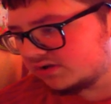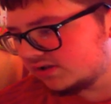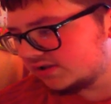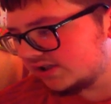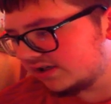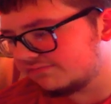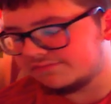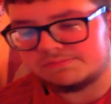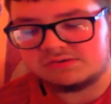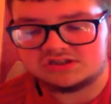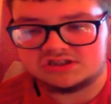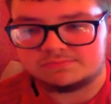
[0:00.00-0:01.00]
points out of
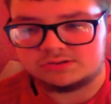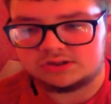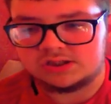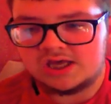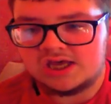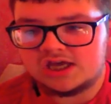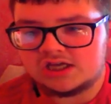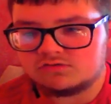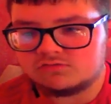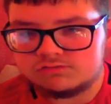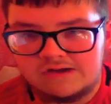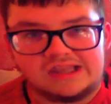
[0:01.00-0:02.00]
a possible
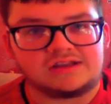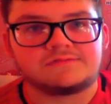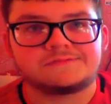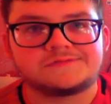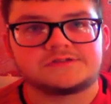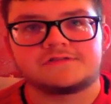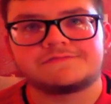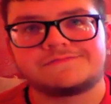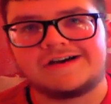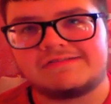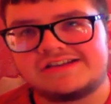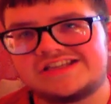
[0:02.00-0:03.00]
12 so
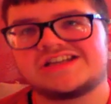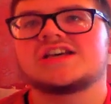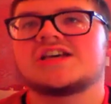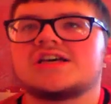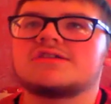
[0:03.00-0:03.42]
far, which